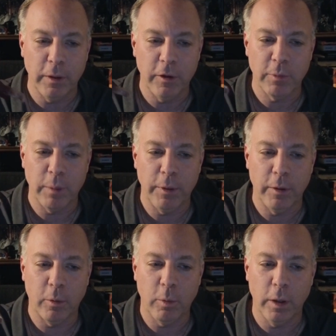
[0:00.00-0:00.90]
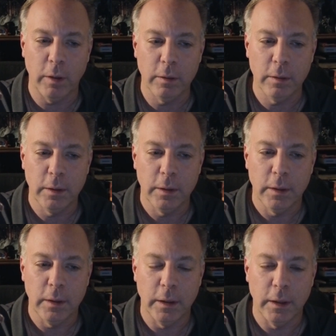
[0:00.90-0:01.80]
but here's my Peter Quill.
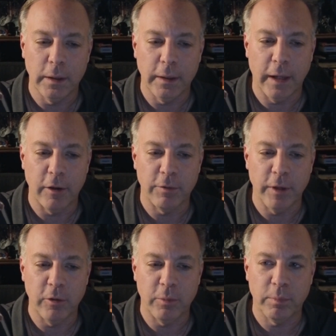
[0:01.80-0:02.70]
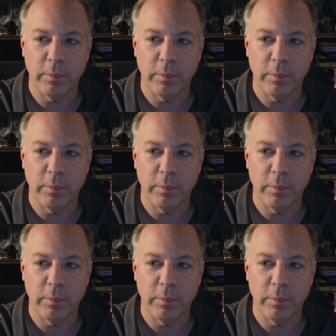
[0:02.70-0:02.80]
Uh, I think they got his face